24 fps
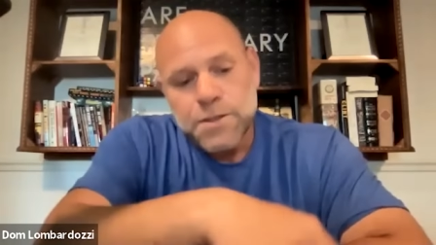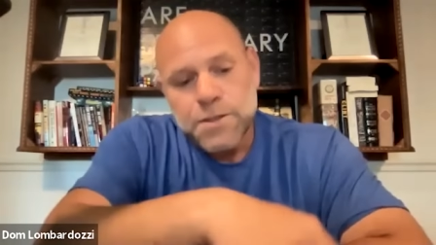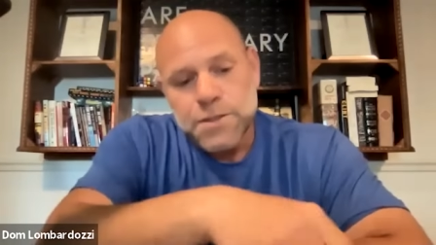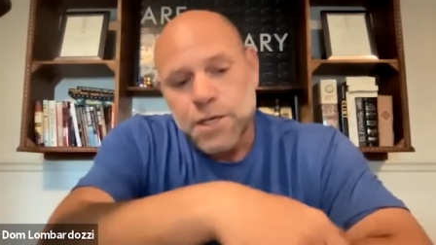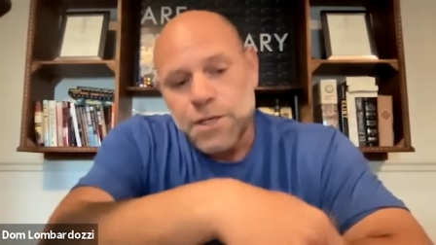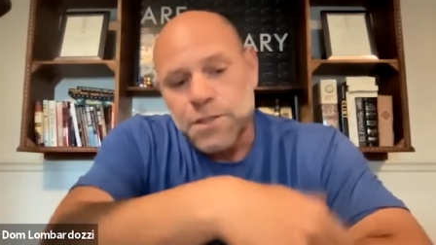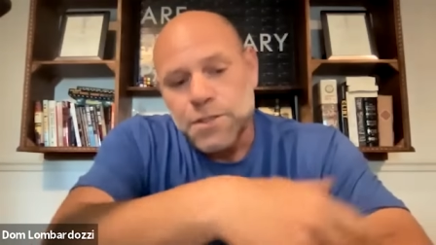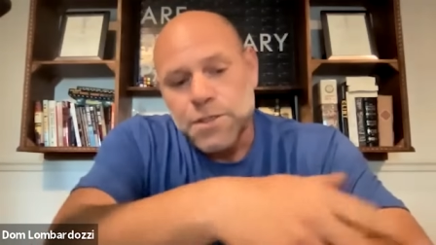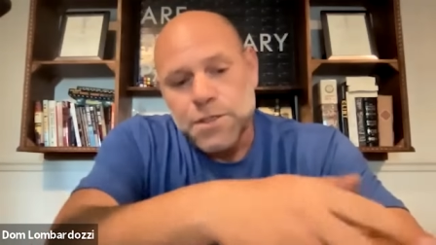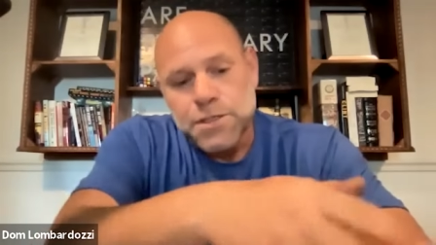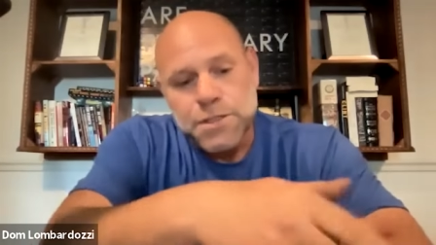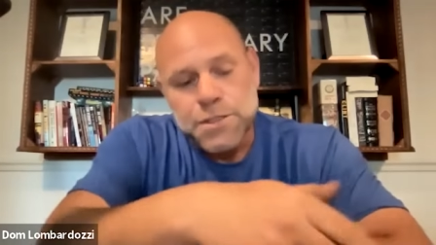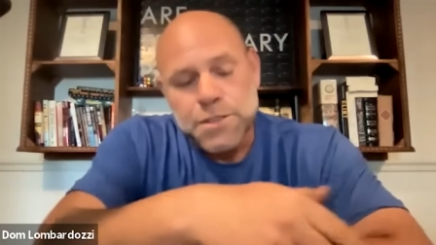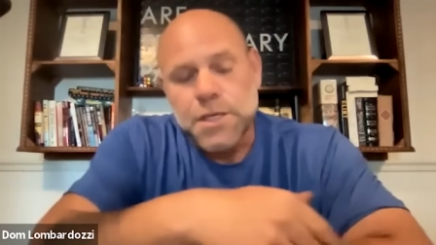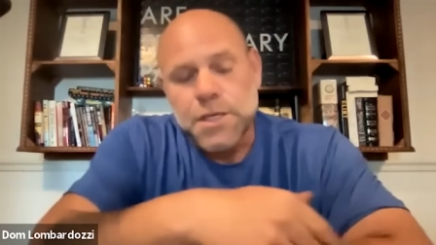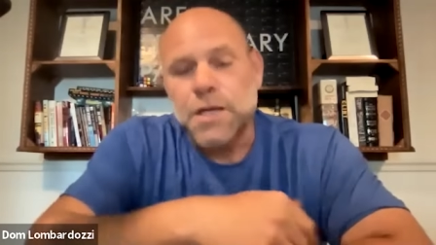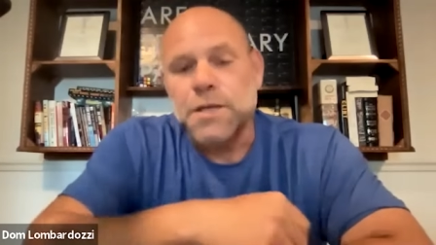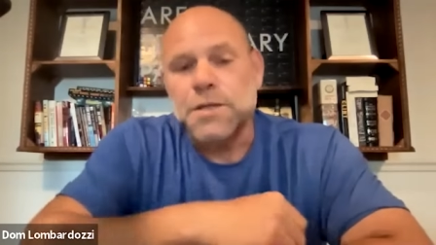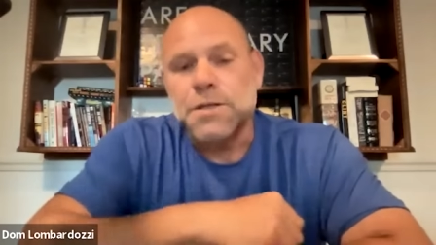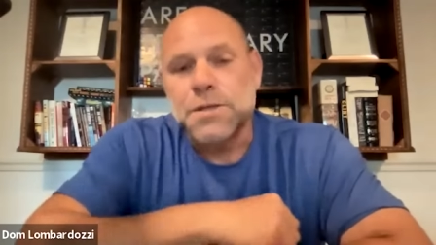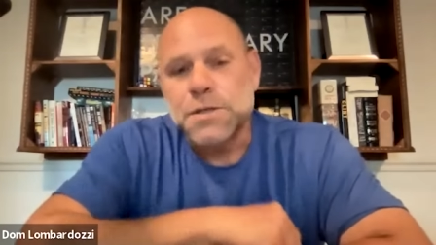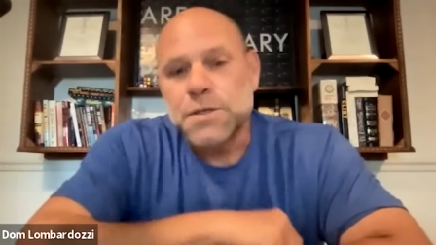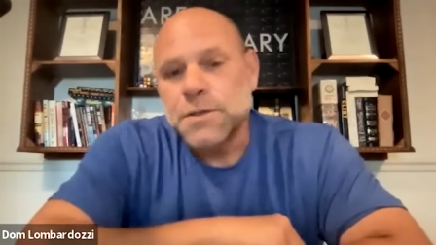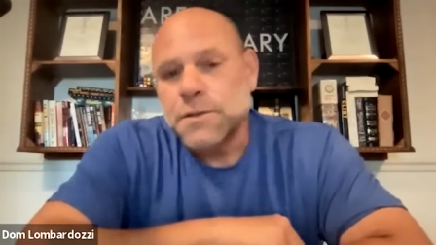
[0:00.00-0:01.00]
such and
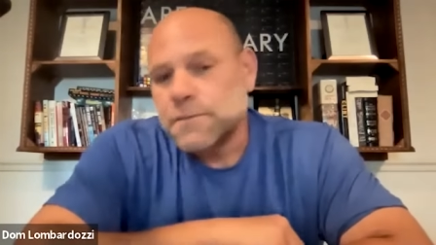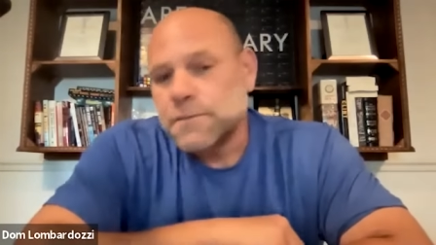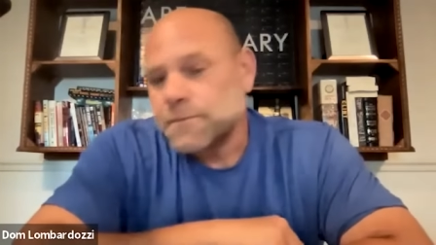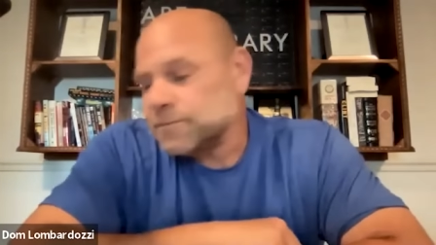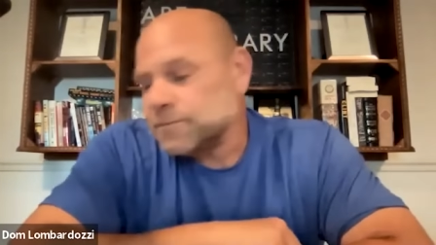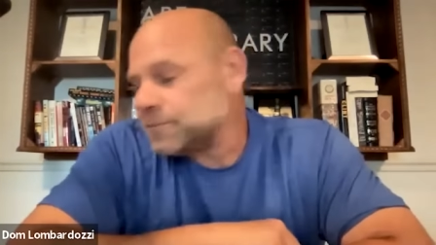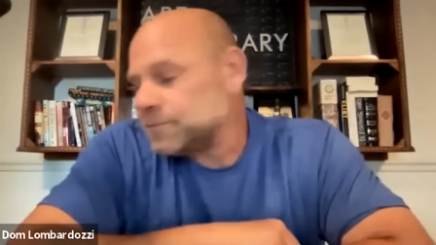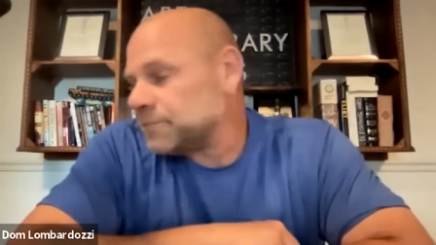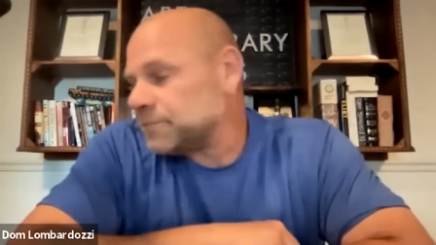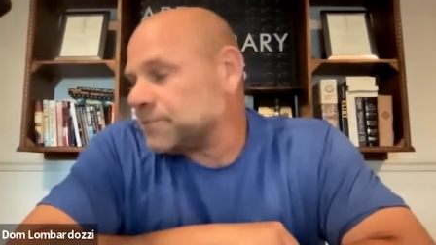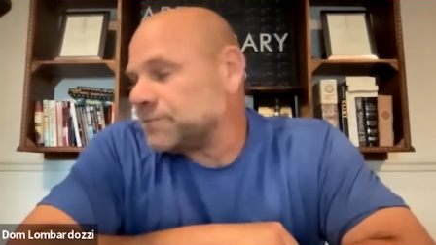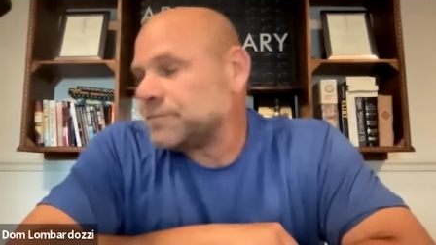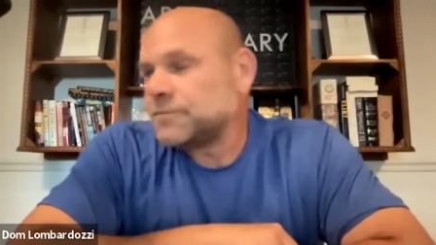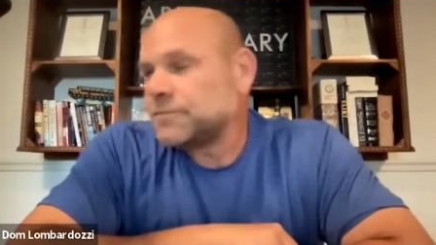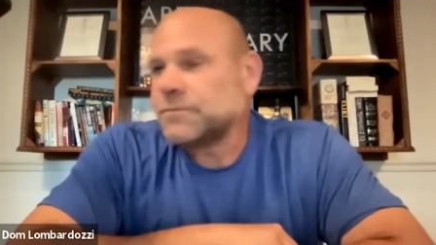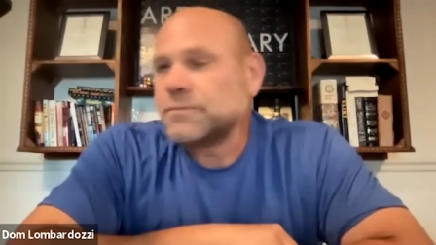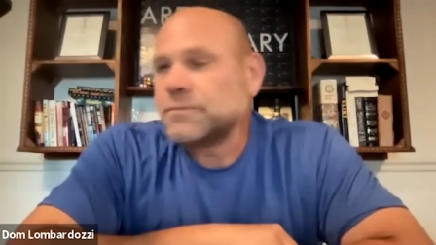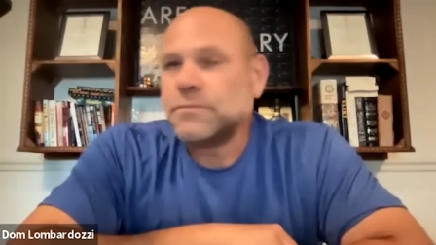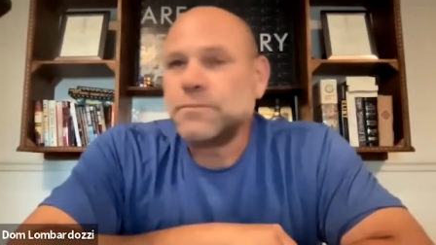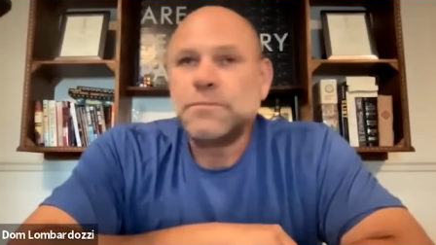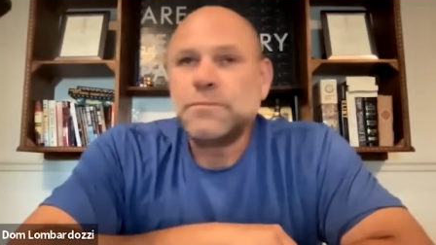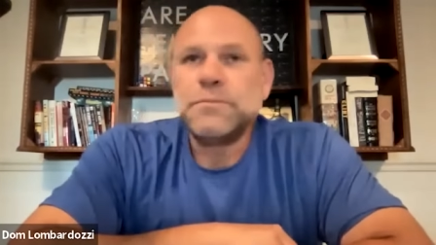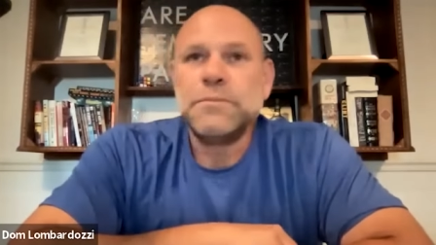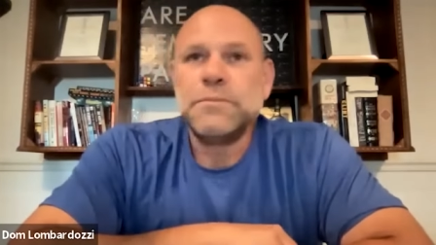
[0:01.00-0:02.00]
such?
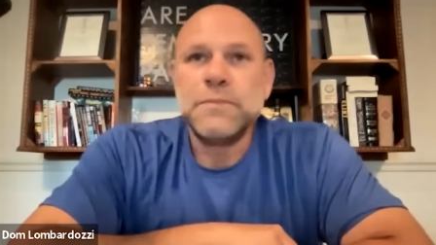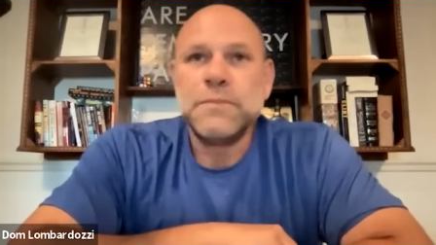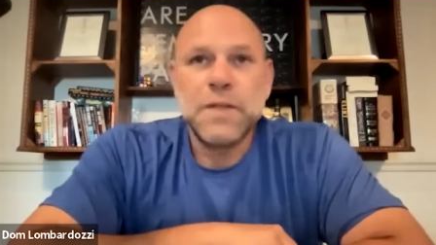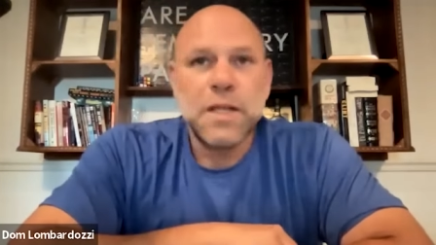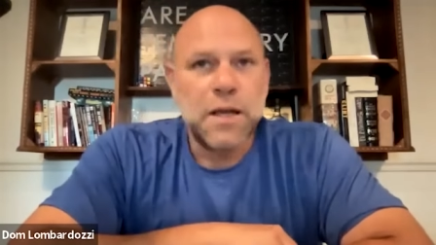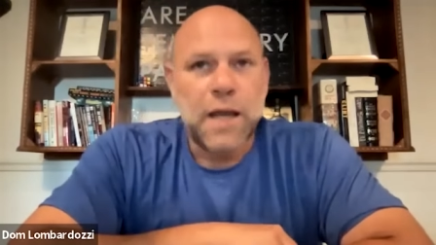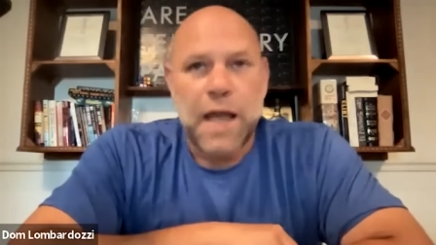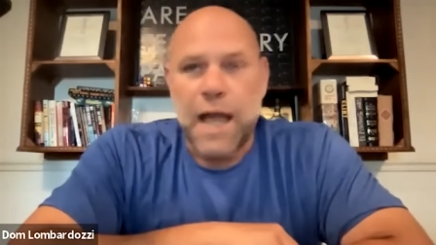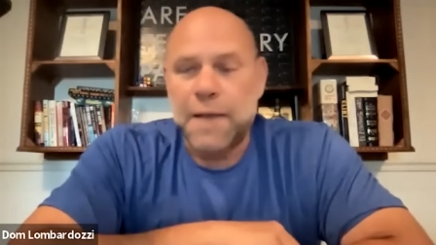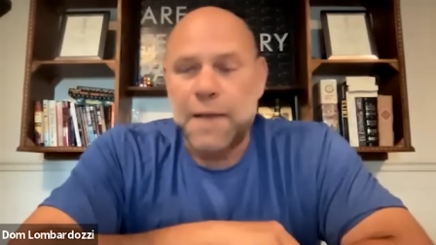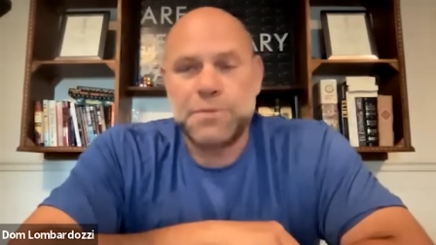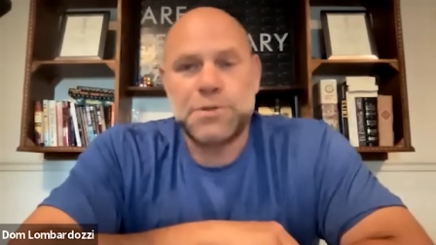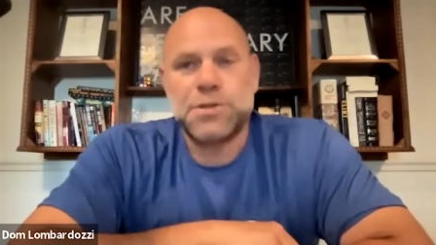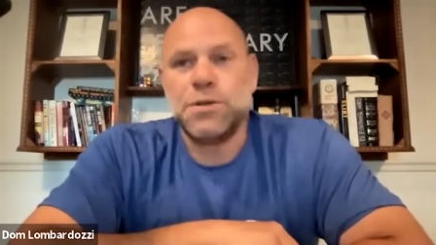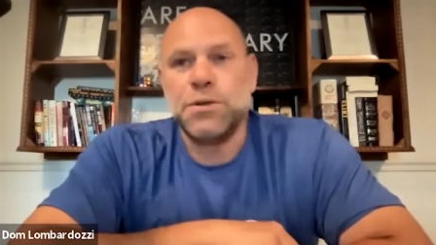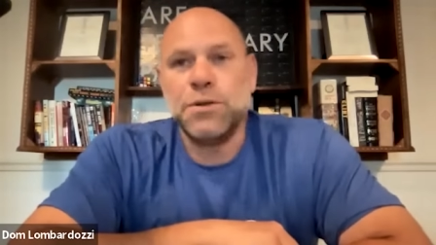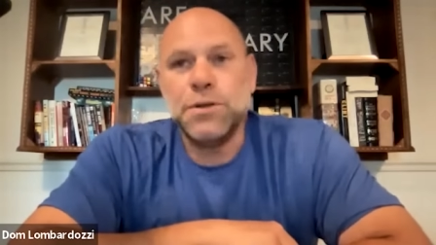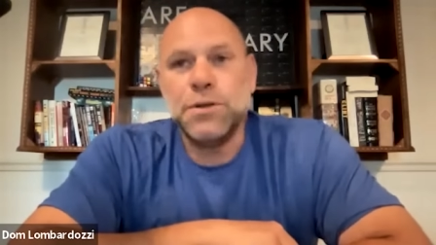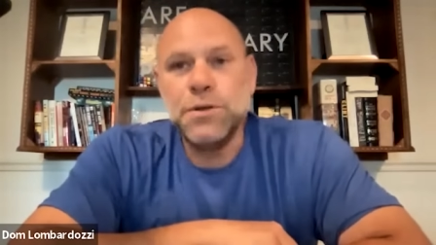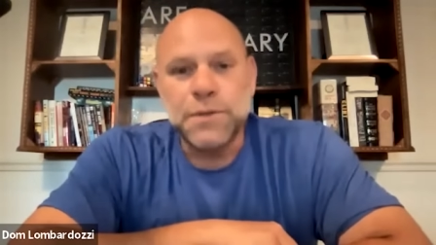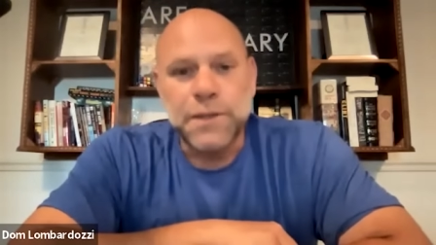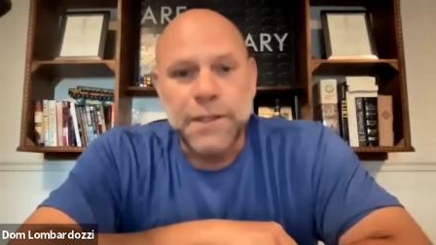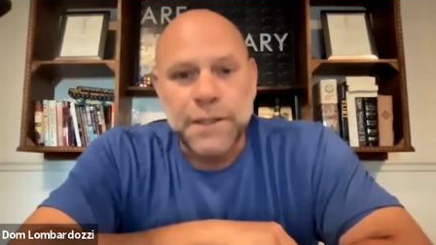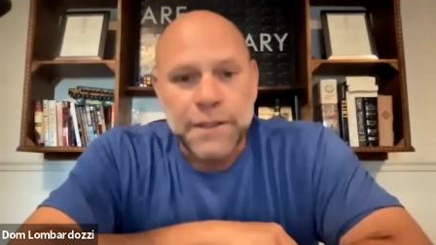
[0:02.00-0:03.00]

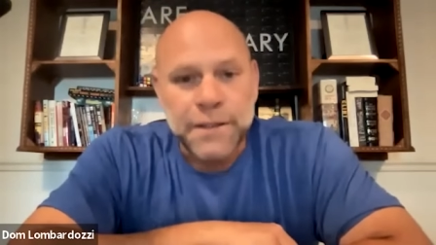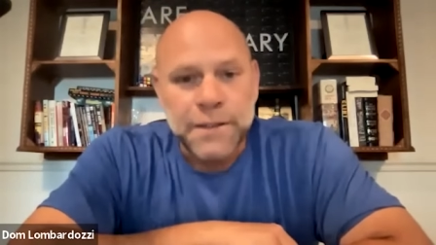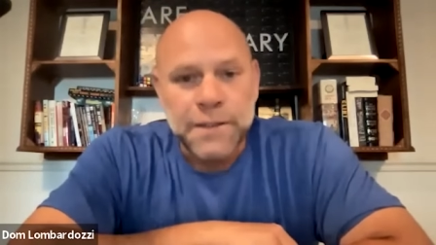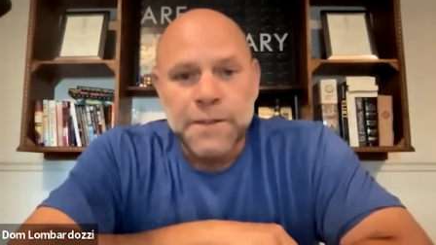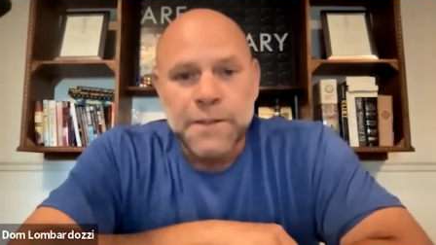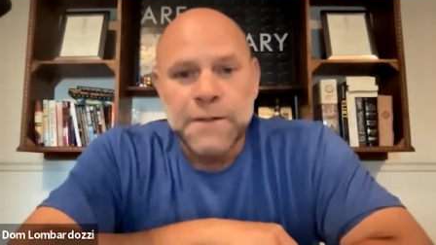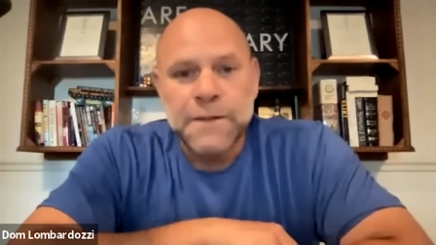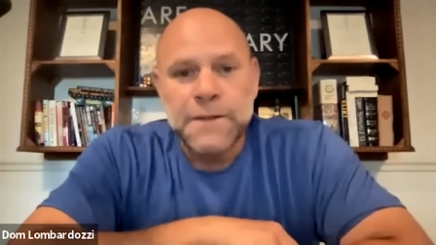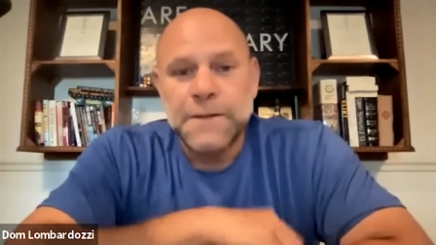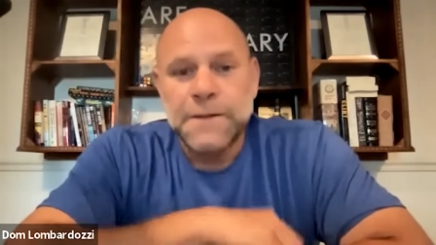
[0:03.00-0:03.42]
Absolutely.